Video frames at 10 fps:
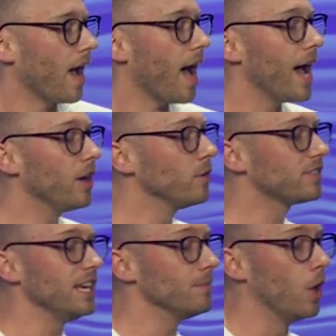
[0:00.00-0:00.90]
I don't
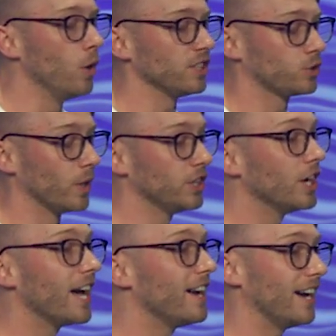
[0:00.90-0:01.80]
think Moses would
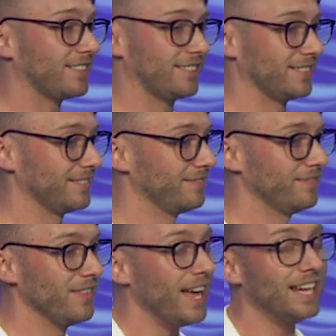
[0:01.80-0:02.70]
look at us
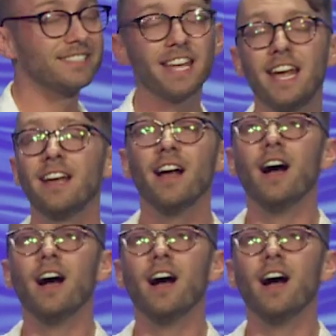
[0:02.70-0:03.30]
and say,